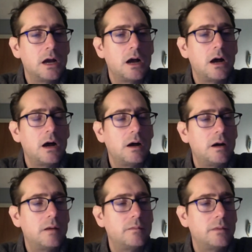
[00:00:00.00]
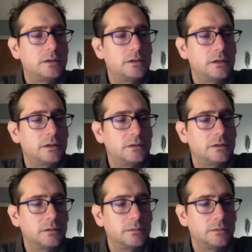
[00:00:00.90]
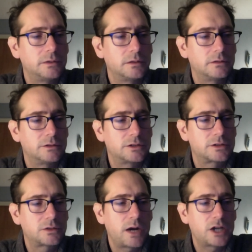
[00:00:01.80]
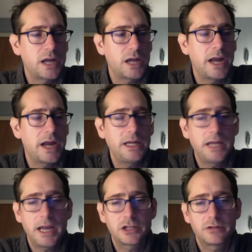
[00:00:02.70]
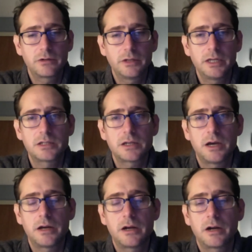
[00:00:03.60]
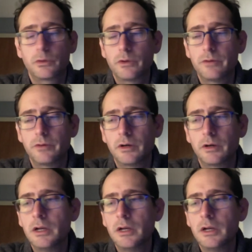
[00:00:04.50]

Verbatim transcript: Um, to, to, to, to squash any catch and release on our river